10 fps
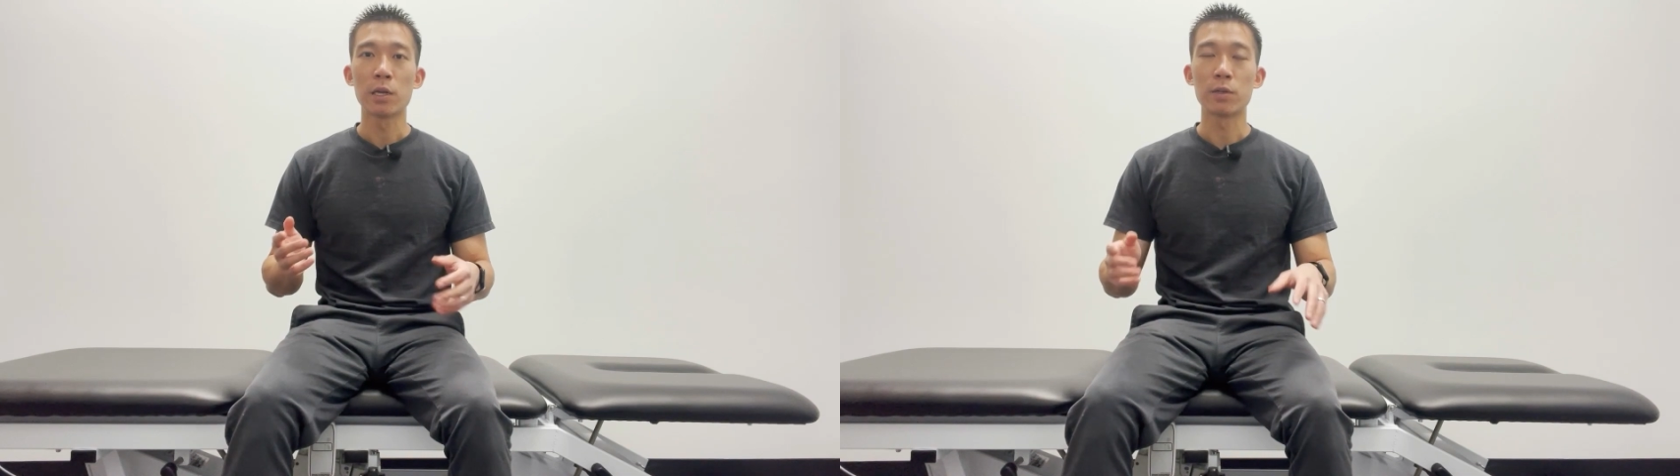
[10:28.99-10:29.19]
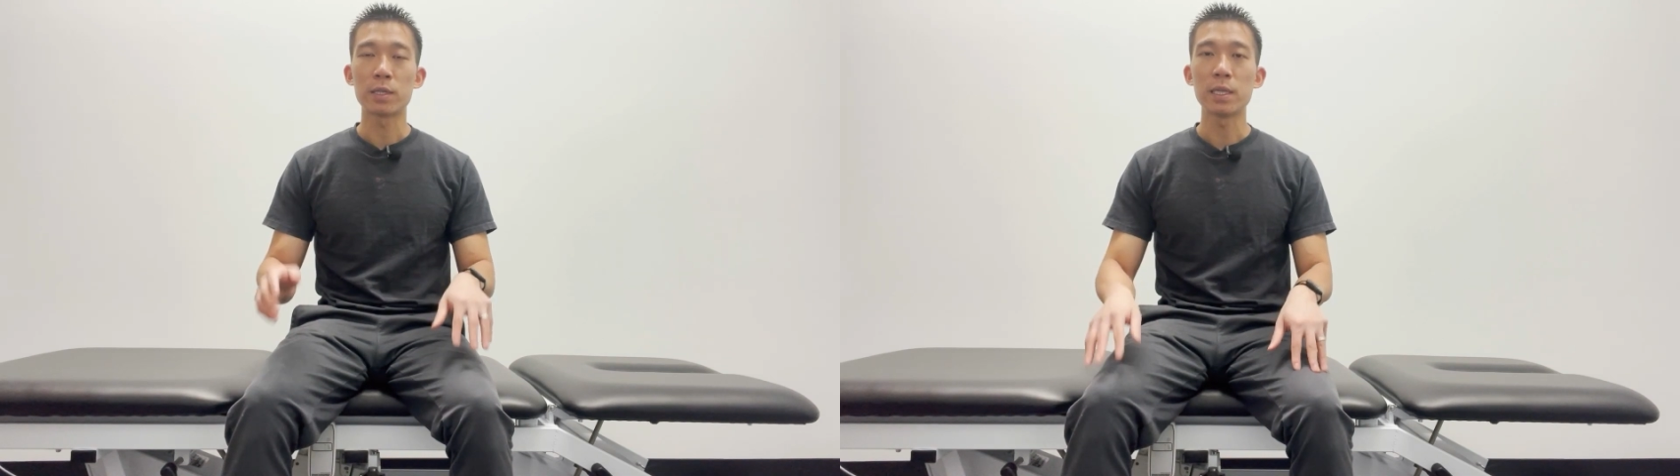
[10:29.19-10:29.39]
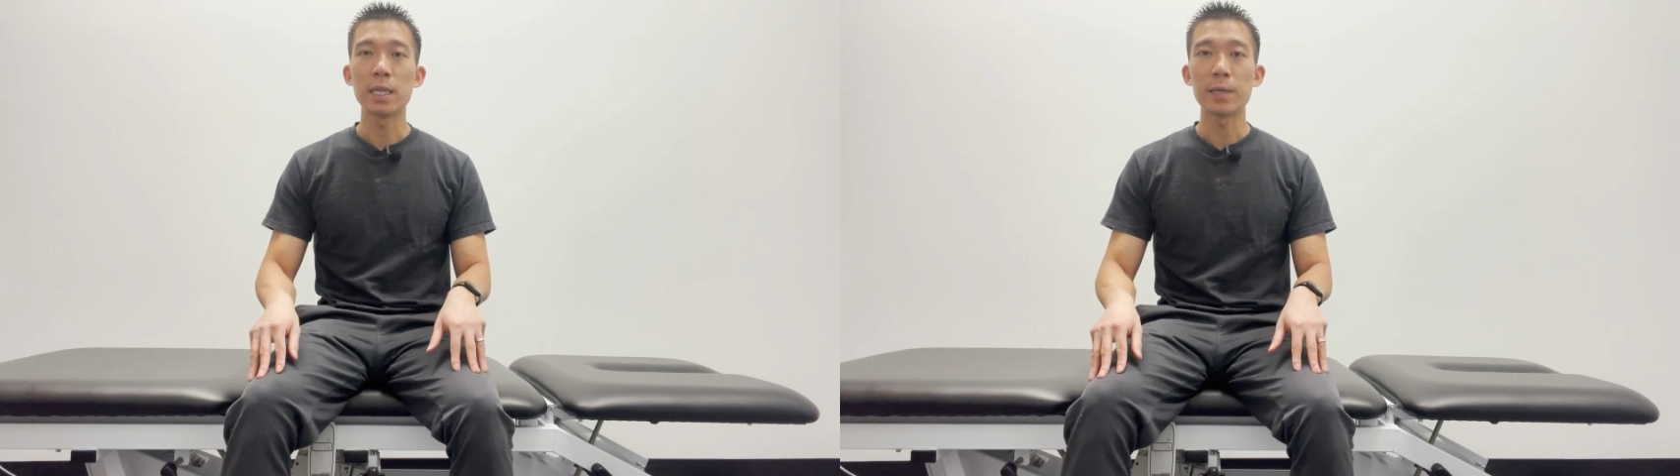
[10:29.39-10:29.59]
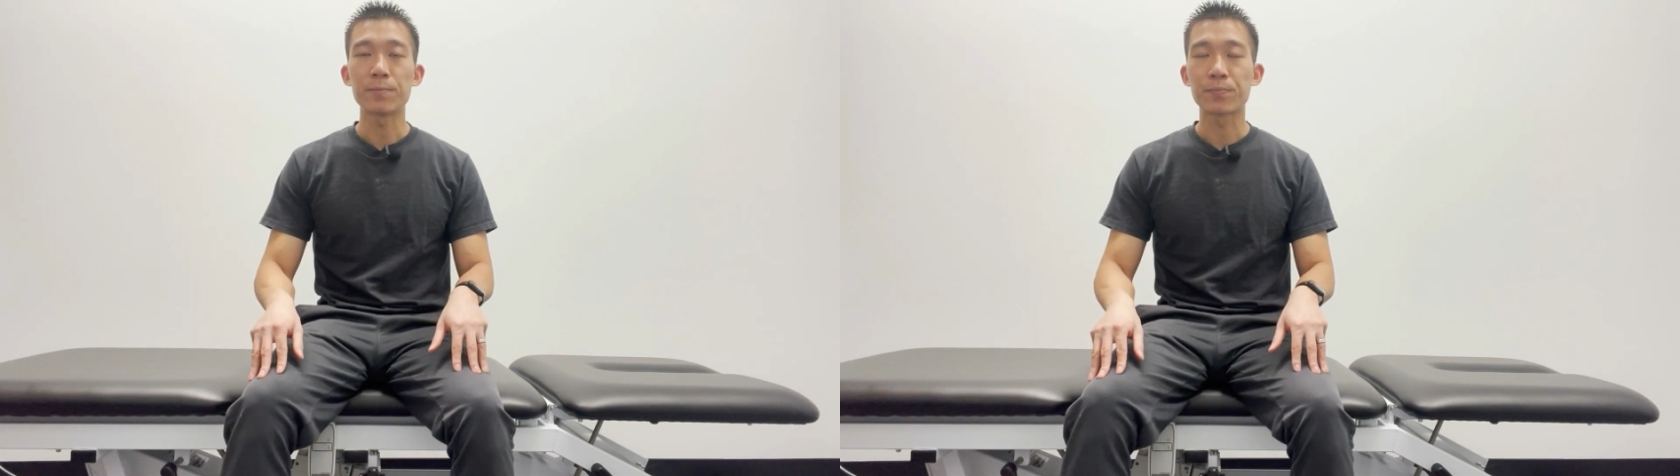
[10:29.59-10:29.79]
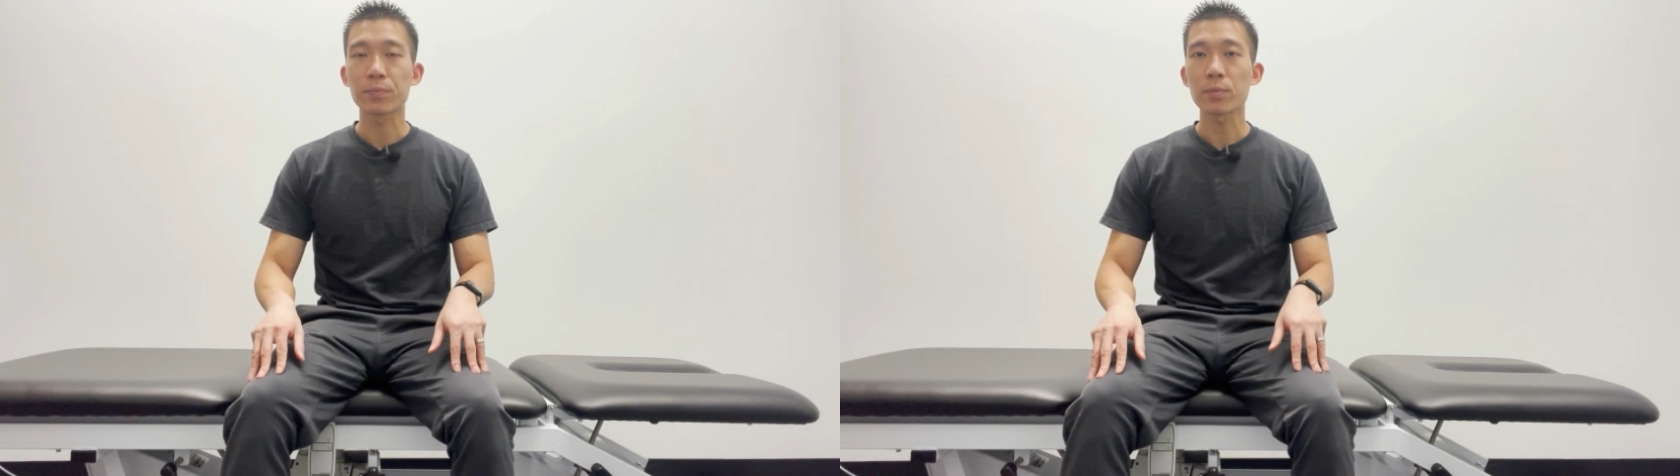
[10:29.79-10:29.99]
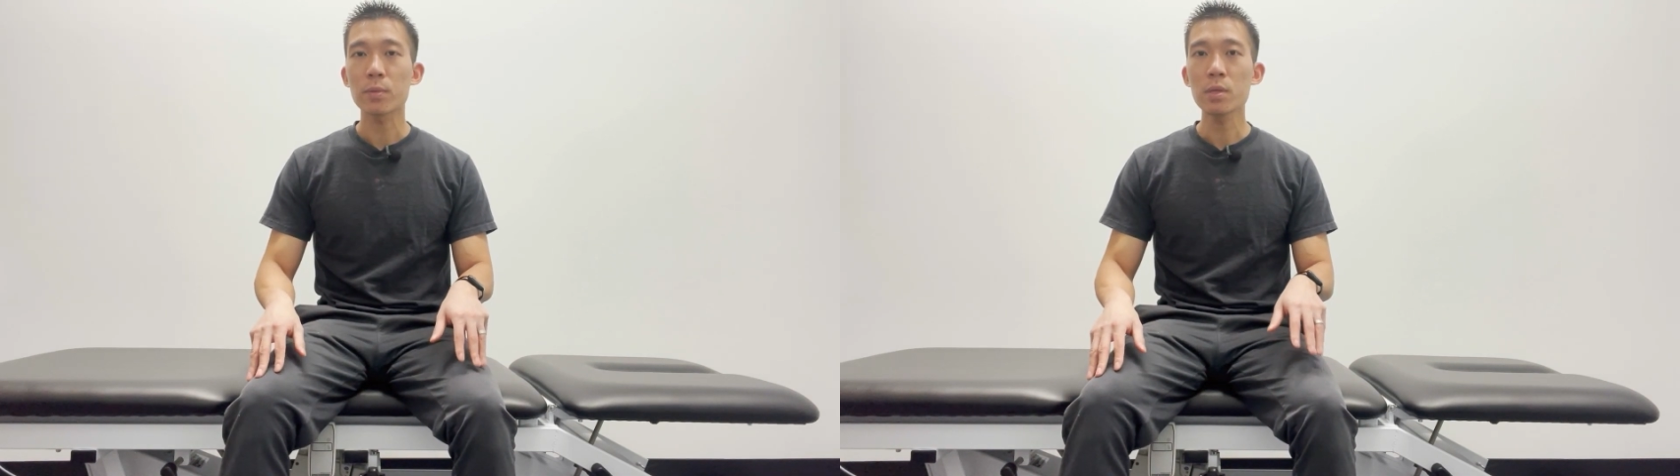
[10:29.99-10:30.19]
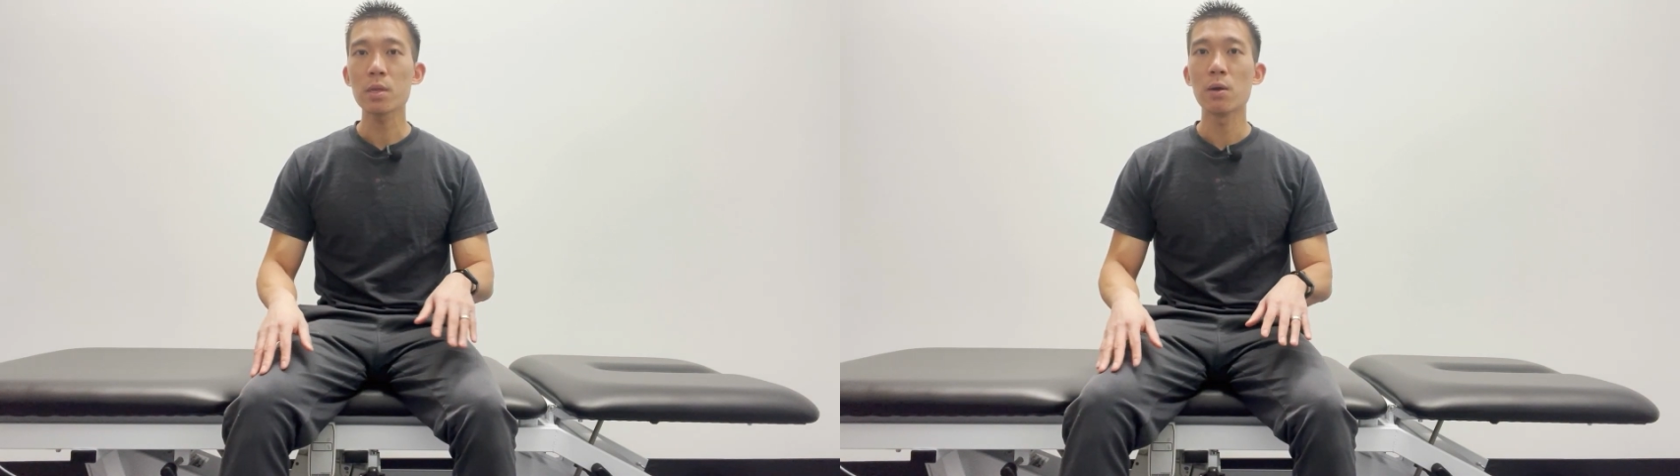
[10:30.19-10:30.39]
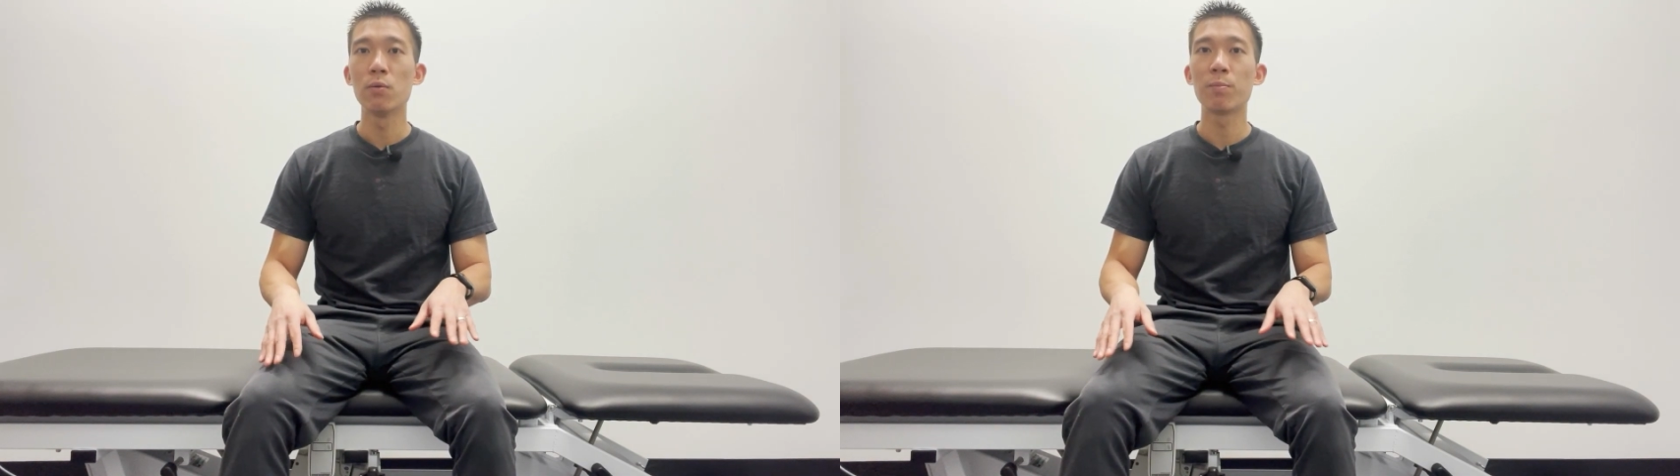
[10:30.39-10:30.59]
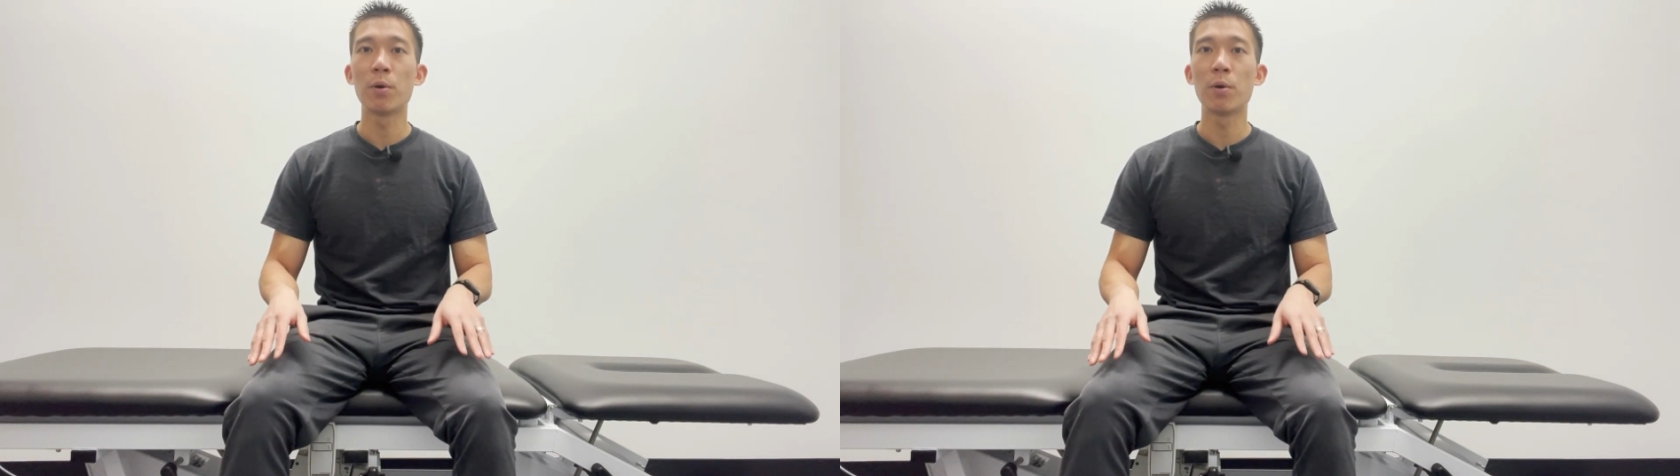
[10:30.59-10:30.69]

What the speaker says: You're seated with